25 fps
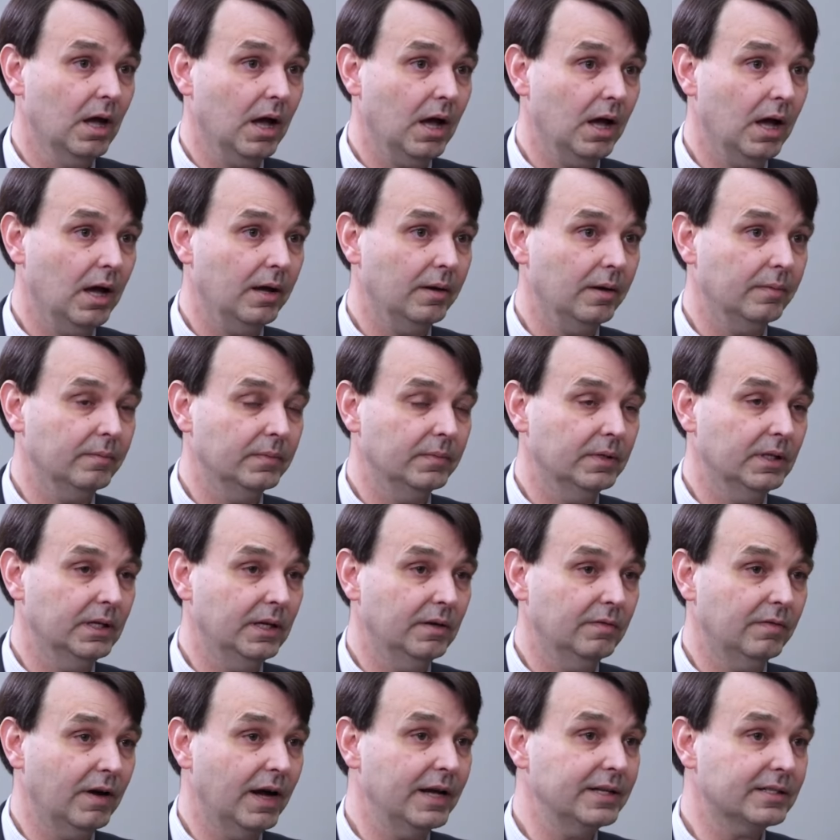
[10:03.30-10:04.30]
the
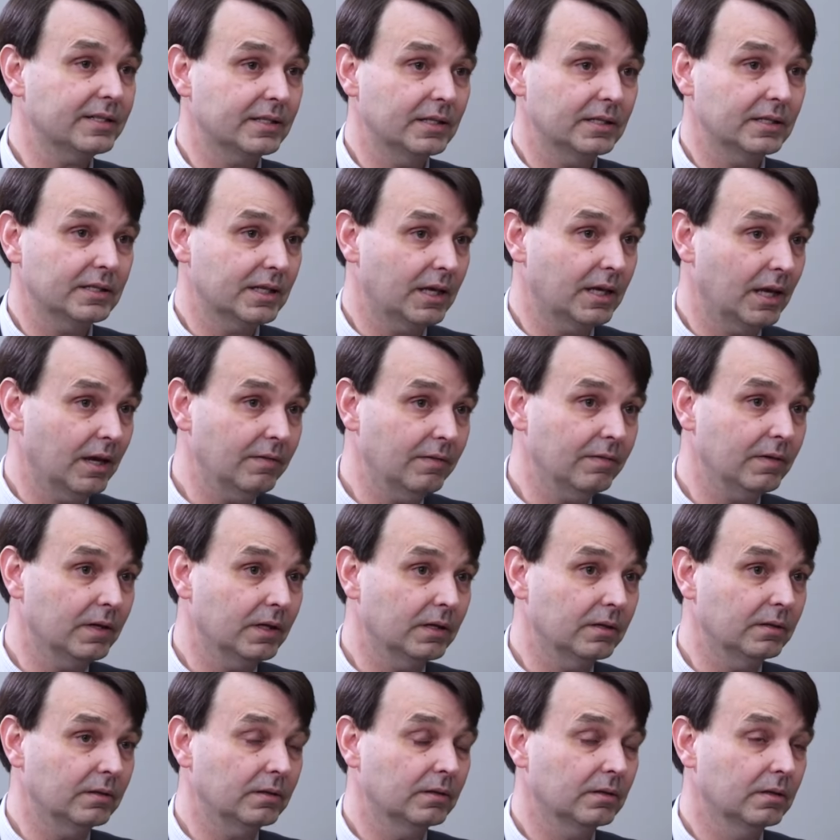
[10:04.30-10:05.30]
advice that's
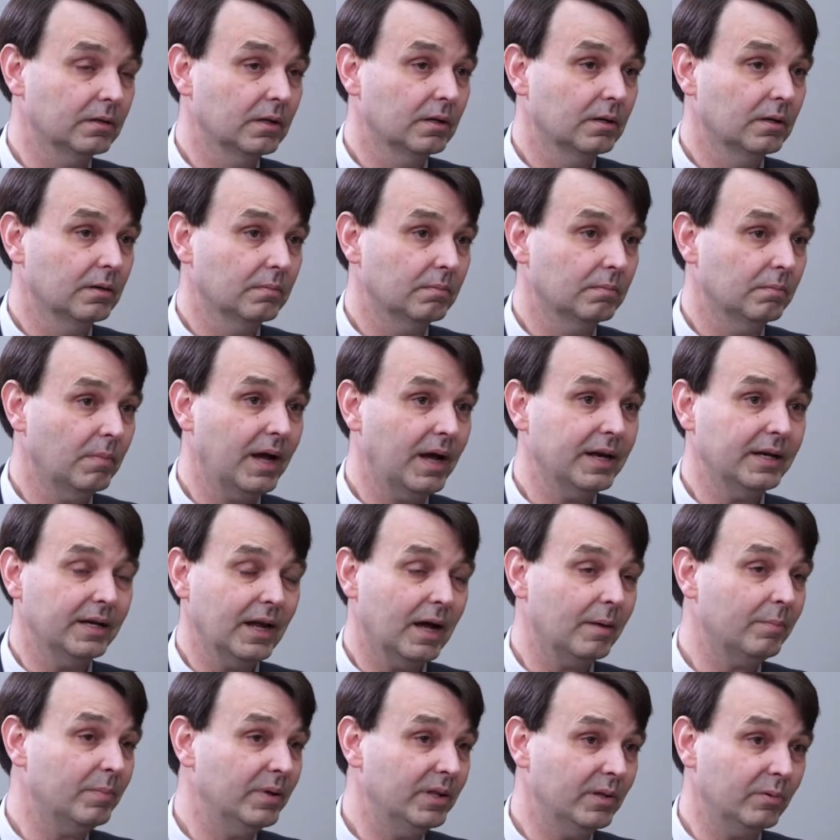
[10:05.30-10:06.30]
given might
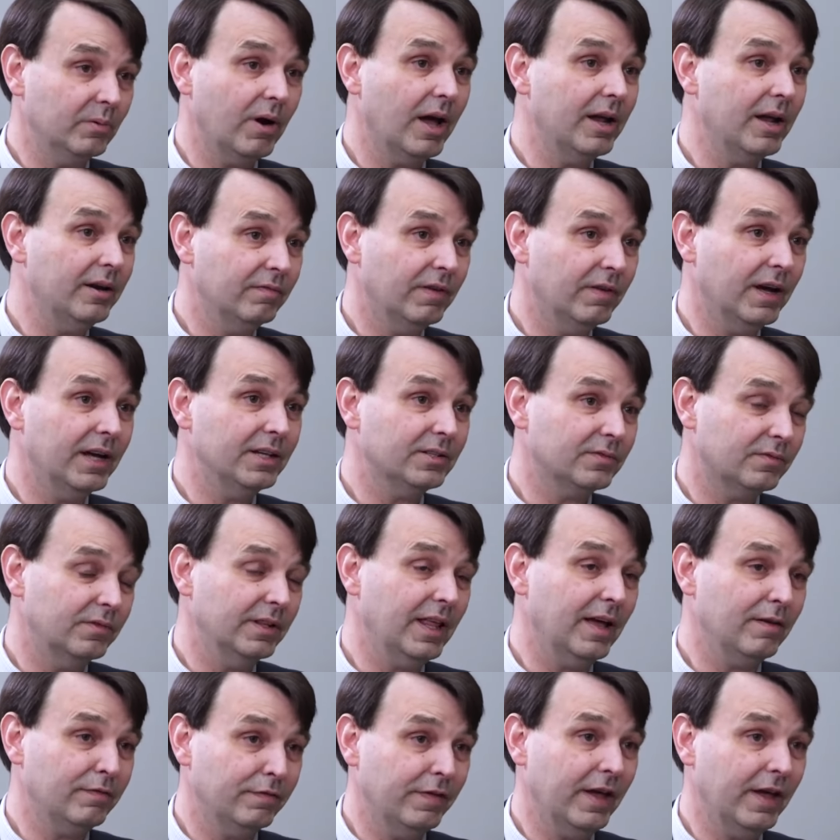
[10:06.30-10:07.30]
not be the right advice for
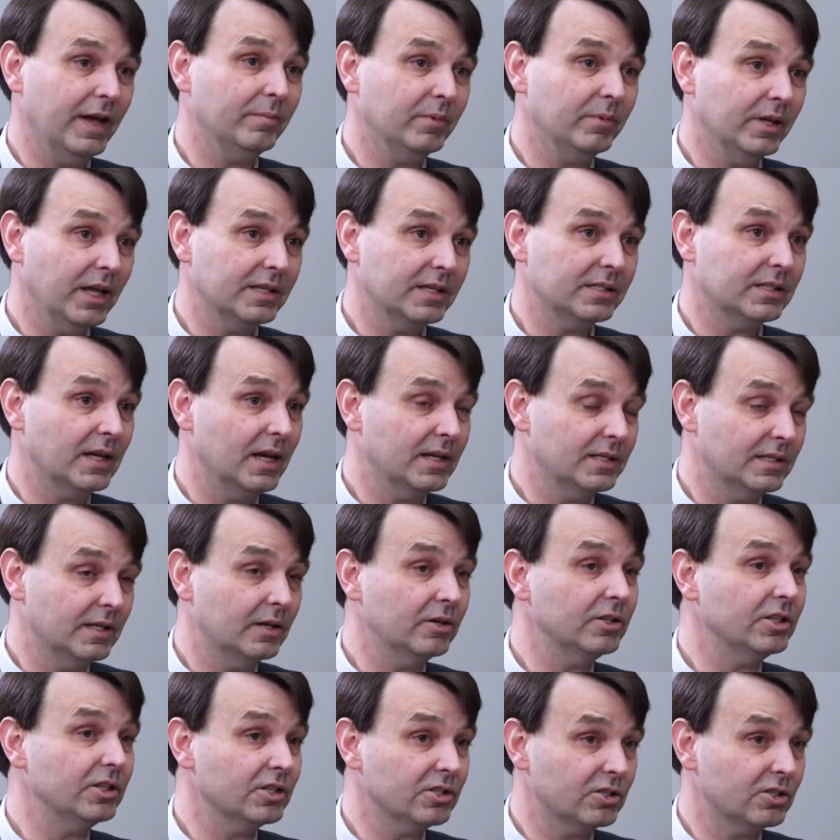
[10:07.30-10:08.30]
that family as
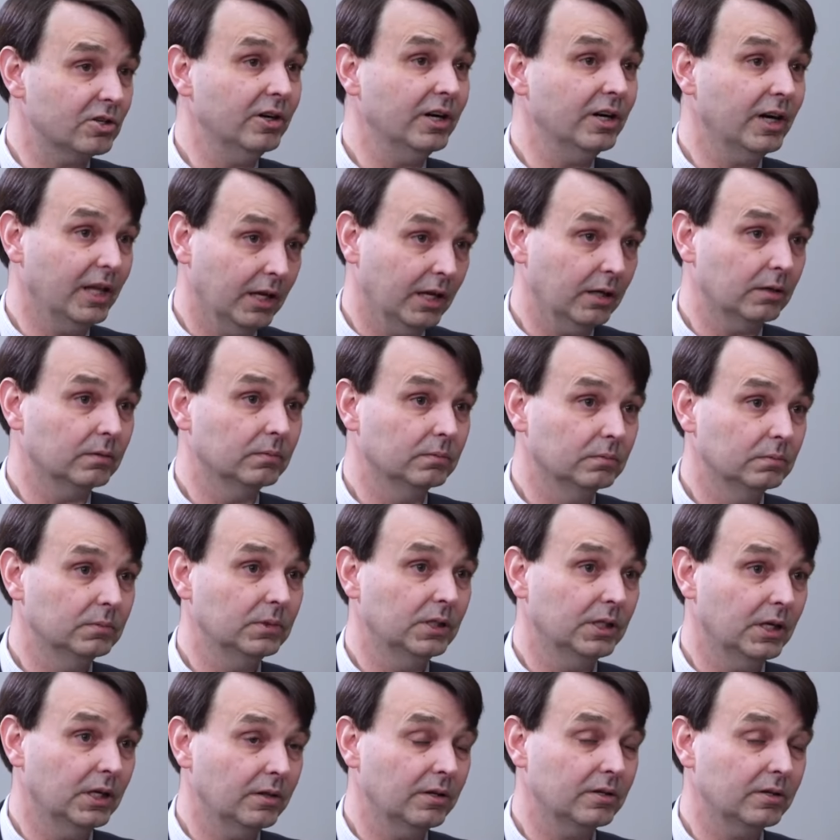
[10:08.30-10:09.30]
they're discerning.
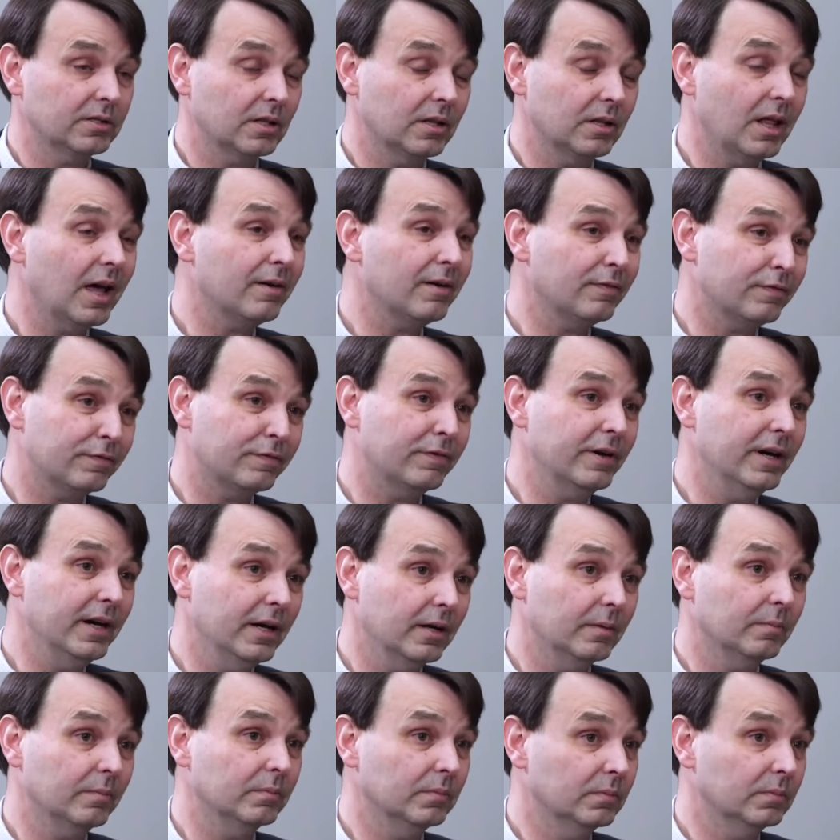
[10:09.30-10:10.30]
There's a lot of
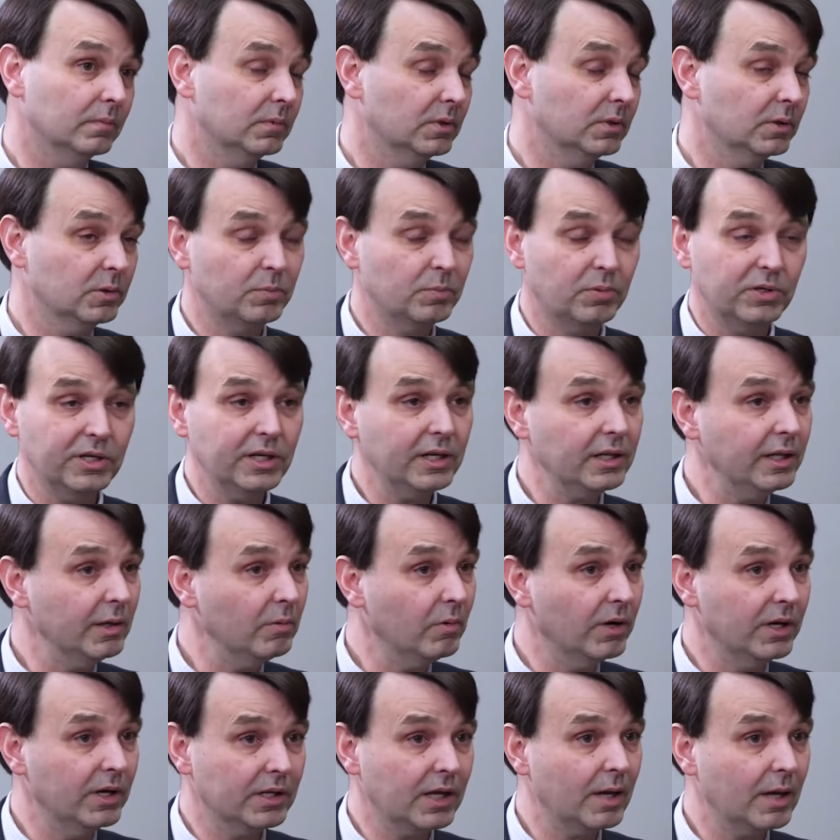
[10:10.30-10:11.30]
freedom, particularly
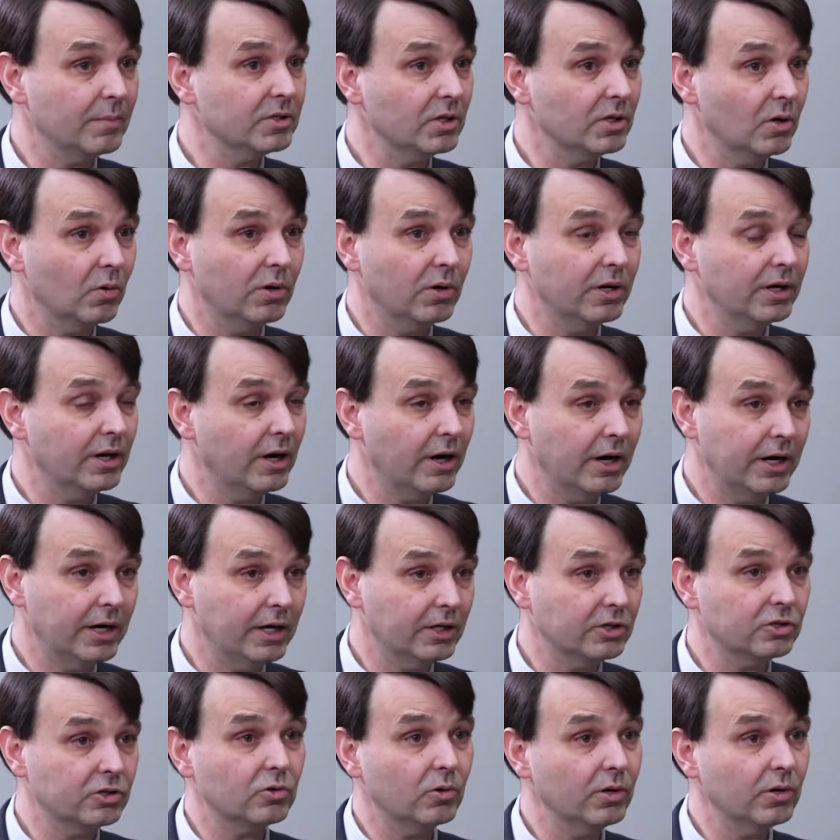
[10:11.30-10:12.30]
when it comes to ordinary and
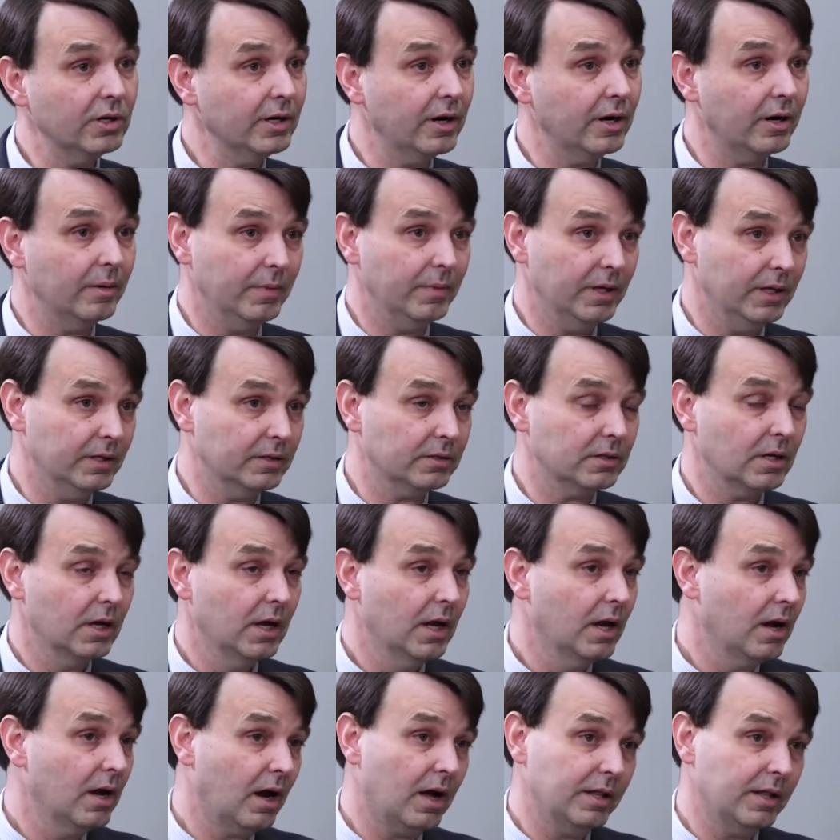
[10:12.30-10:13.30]
extraordinary means.
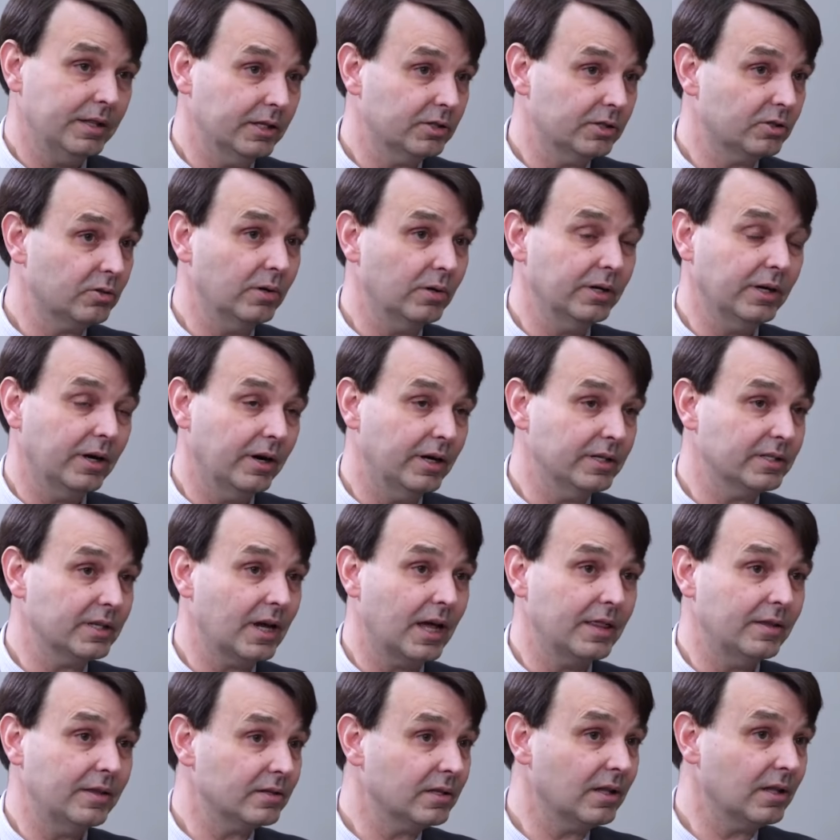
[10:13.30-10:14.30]
On the extraordinary
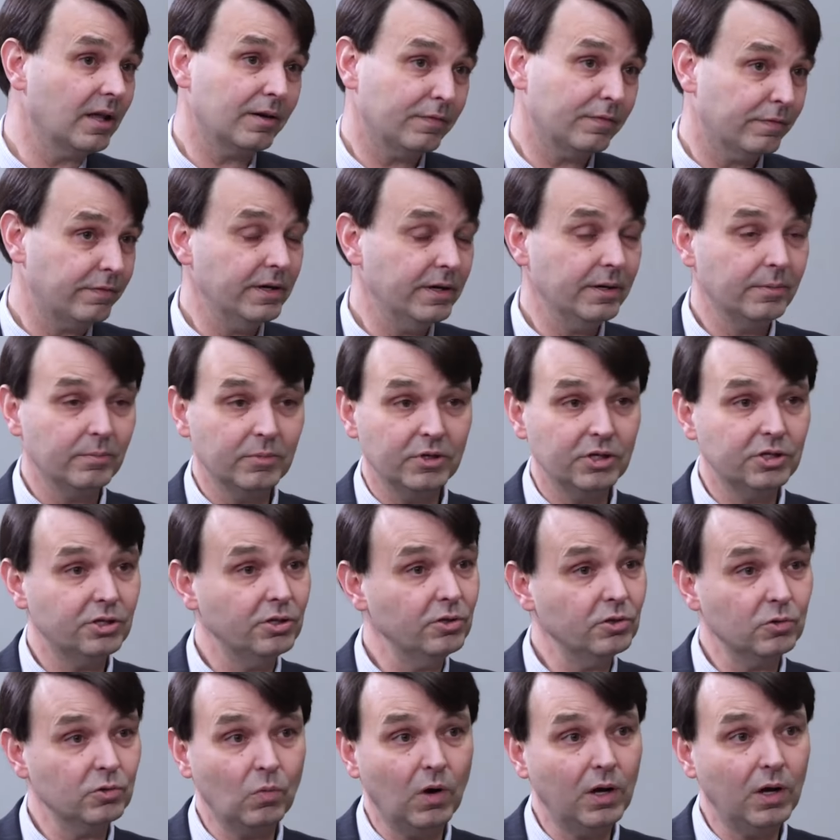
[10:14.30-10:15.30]
side, there's a lot of freedom to
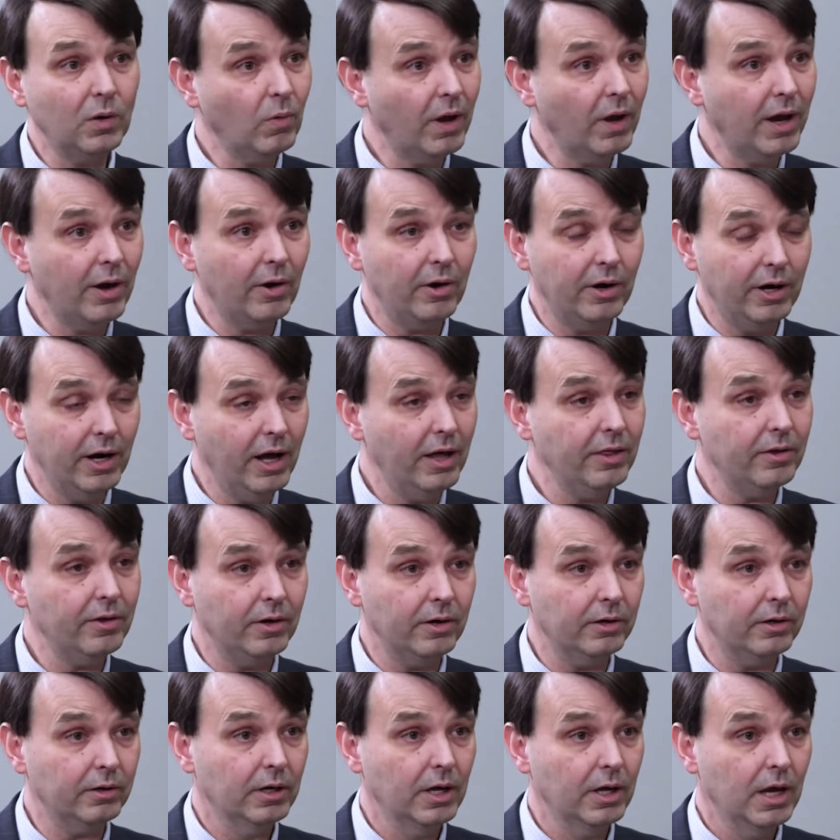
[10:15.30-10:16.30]
choose one way or
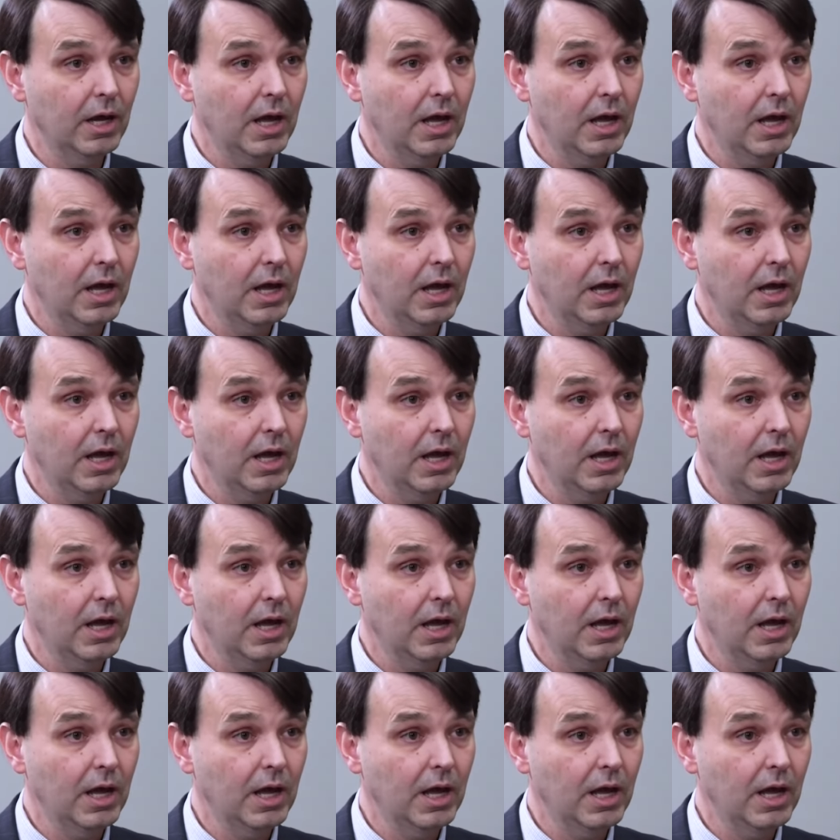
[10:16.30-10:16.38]
another.